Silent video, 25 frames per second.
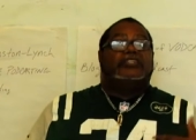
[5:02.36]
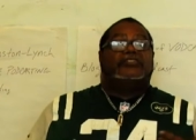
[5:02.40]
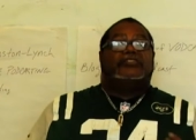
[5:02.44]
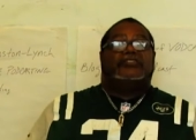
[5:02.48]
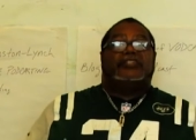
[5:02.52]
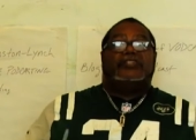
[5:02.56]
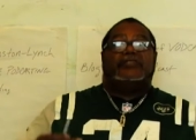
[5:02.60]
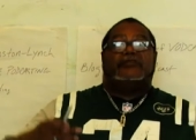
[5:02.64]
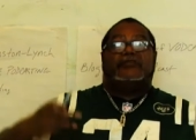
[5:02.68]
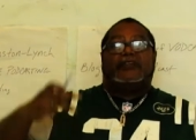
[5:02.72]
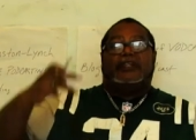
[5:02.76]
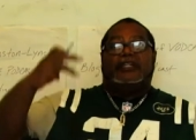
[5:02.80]
You
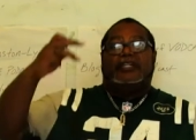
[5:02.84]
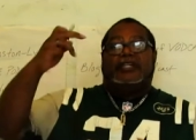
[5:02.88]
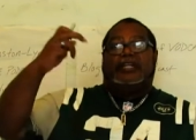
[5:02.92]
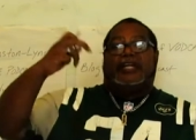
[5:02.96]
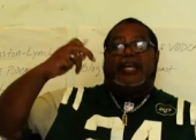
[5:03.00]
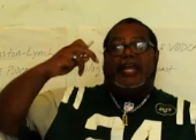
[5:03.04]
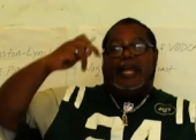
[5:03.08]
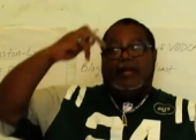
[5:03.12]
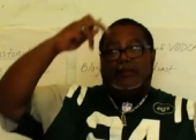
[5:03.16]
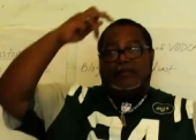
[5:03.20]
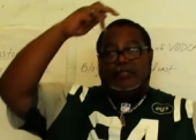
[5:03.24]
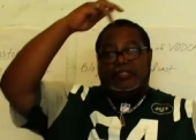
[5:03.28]
sit in front of
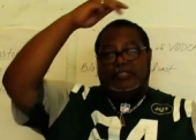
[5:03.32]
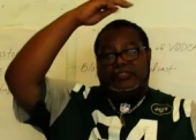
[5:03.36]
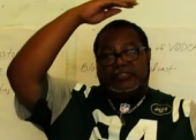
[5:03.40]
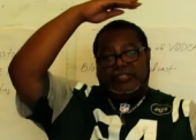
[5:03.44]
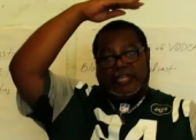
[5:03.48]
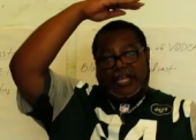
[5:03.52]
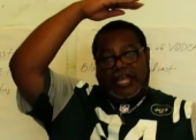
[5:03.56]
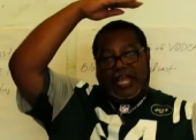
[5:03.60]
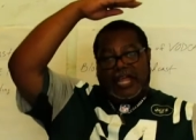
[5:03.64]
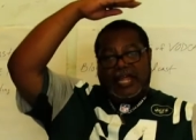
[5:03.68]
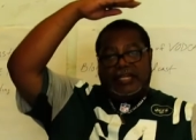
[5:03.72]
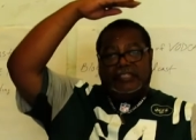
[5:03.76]
the camera, it's
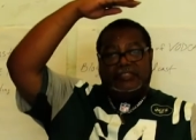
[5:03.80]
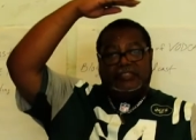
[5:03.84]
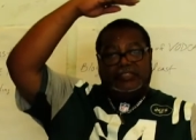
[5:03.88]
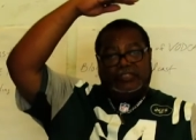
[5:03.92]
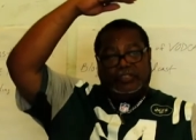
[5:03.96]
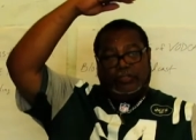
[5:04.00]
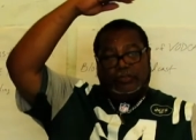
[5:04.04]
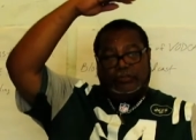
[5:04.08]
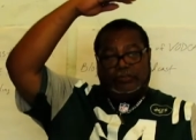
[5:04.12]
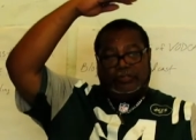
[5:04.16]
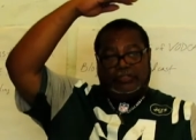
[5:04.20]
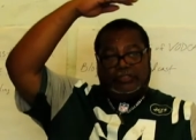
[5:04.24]
a head and
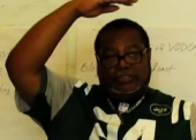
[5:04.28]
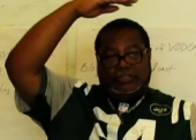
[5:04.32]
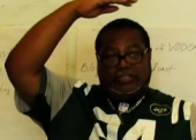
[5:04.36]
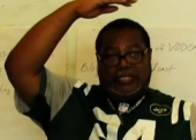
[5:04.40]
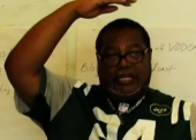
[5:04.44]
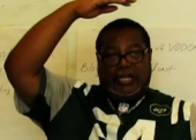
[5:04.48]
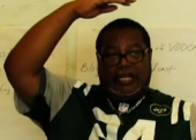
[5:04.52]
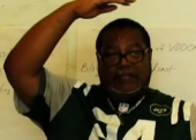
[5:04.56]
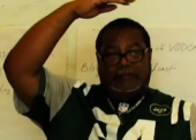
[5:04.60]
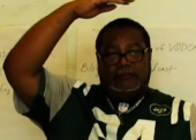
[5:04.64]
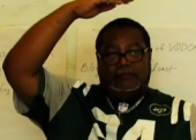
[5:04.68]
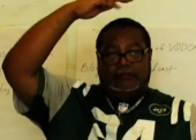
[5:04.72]
shoulders
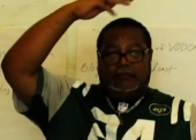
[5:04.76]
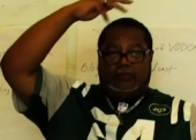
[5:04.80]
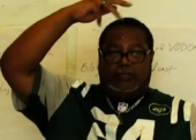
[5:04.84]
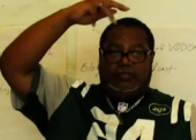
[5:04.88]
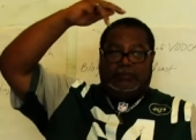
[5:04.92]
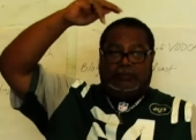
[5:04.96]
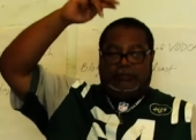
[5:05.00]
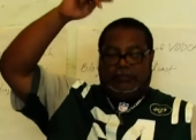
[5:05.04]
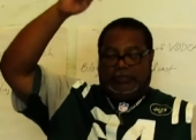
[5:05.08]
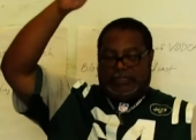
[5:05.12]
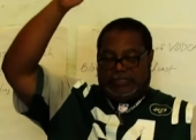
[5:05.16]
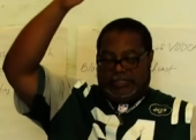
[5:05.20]
shot,
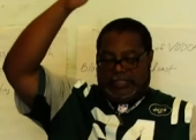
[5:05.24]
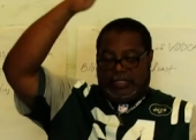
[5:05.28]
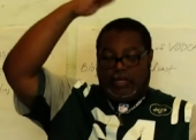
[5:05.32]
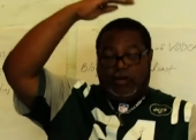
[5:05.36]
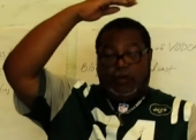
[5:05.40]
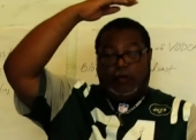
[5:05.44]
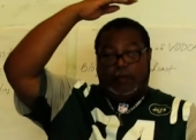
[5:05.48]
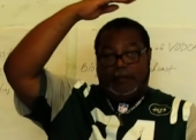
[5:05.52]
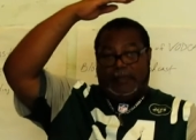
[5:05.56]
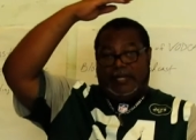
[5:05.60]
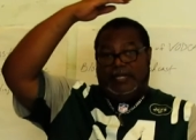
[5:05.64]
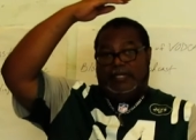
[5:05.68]
or what's
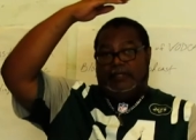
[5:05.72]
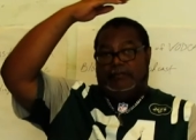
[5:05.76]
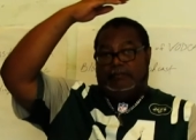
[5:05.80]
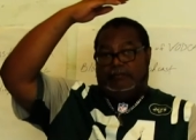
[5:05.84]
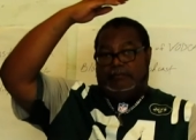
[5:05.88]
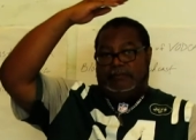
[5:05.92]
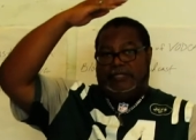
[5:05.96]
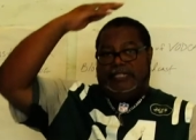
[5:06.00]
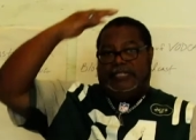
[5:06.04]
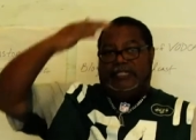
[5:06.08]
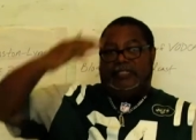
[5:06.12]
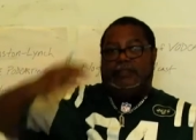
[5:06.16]
called
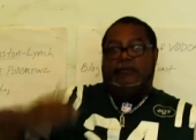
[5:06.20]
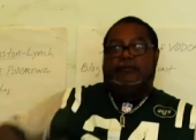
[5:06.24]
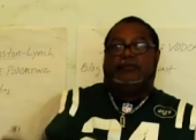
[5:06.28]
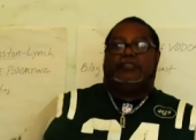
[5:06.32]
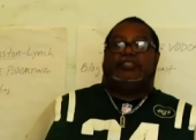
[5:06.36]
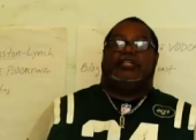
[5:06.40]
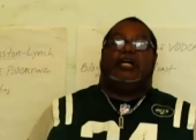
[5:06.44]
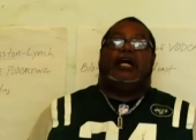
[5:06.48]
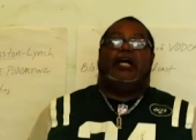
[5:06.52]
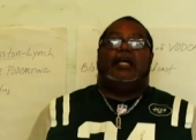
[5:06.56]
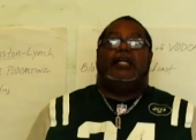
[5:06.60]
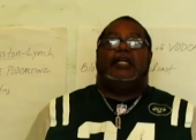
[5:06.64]
medium
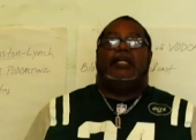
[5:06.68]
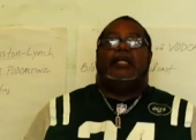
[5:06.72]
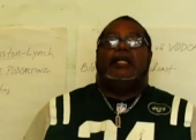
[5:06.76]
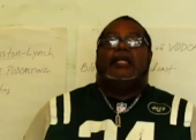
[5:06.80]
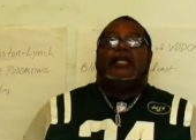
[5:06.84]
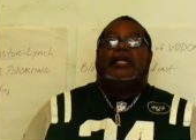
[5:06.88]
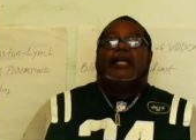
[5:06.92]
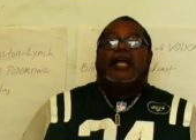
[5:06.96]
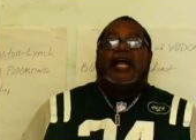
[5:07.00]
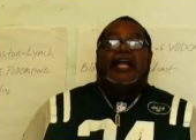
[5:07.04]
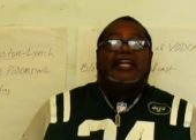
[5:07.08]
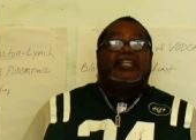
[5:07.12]
shot,
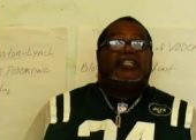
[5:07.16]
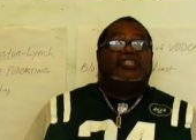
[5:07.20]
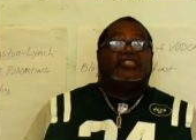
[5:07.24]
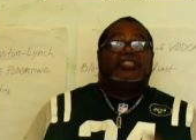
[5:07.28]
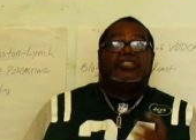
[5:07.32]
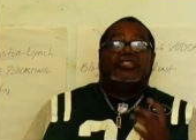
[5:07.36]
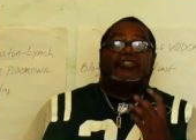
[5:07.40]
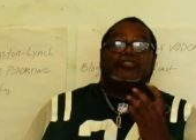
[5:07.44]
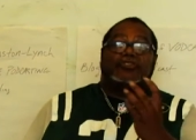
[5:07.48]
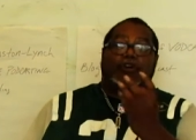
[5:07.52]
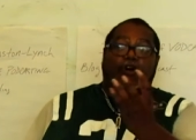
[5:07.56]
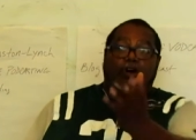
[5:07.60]
and you're
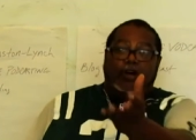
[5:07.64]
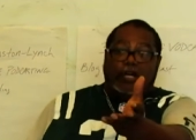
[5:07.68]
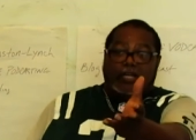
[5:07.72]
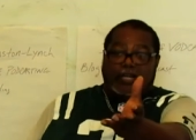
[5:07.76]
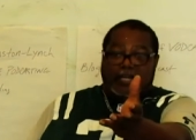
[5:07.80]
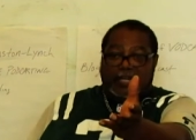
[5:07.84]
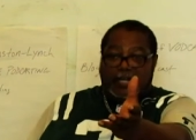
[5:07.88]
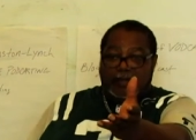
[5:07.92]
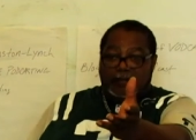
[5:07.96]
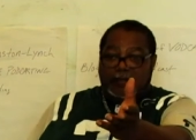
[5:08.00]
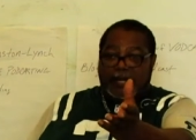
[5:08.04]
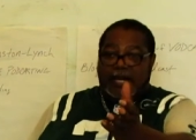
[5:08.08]
just
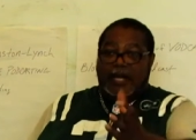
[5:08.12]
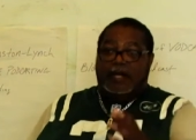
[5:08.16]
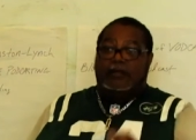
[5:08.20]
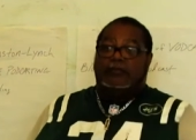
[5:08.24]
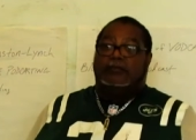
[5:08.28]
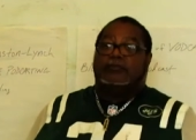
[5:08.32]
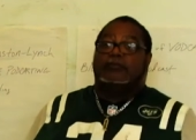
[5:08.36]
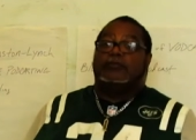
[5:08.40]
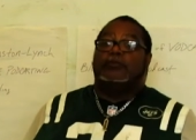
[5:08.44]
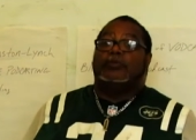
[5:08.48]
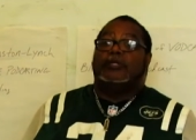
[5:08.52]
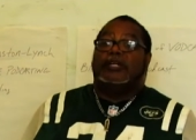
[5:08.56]
talking
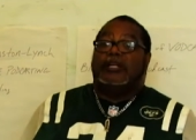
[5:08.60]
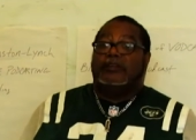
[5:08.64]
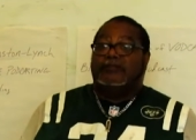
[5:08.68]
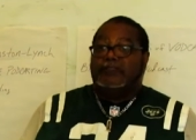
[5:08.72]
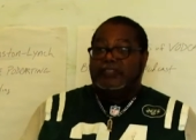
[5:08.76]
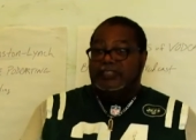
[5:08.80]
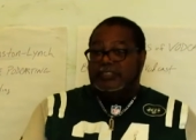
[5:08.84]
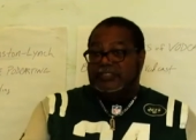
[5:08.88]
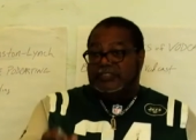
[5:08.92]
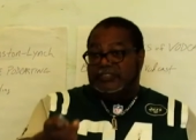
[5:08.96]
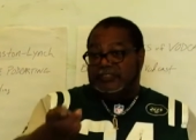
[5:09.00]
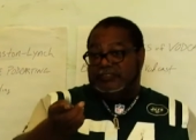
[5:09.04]
about
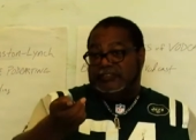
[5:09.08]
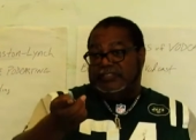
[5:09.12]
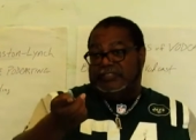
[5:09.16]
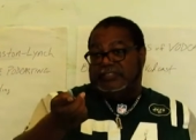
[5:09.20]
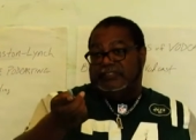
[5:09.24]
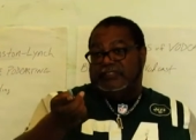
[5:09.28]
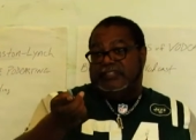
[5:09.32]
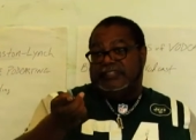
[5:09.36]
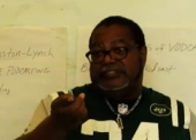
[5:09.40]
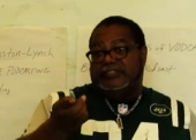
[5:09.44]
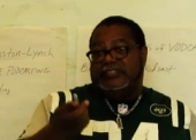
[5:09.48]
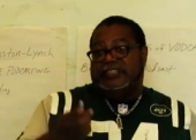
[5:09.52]
whatever it is you're
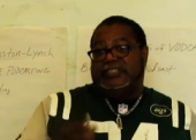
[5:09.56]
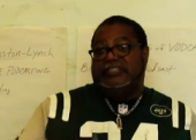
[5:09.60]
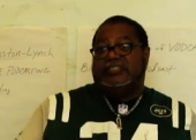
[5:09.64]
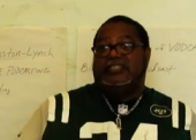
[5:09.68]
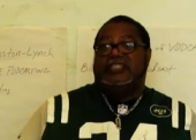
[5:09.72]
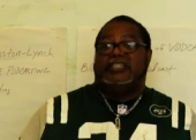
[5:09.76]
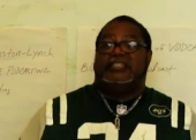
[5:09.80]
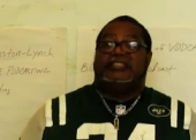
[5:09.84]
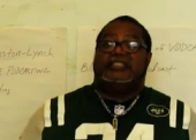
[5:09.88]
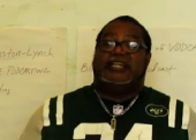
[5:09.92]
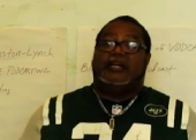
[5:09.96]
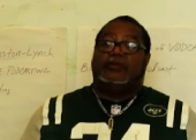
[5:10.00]
interested in.
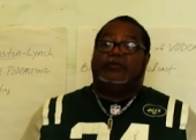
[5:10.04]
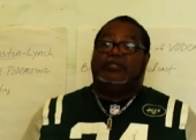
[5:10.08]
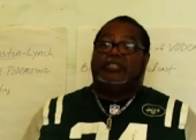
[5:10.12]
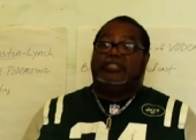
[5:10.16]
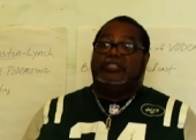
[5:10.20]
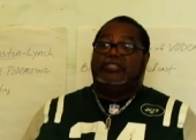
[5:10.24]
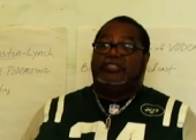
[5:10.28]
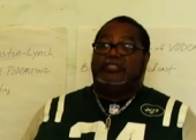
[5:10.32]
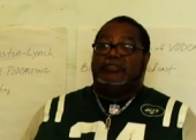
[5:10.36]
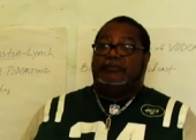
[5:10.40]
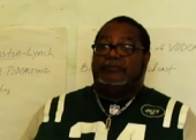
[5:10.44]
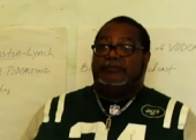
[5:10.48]
Is that
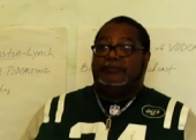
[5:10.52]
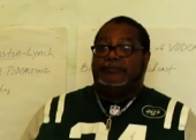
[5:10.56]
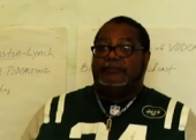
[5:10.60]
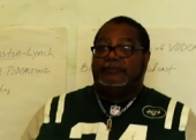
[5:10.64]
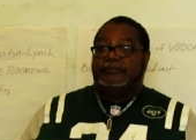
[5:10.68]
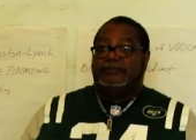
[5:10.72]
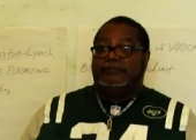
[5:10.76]
what you do?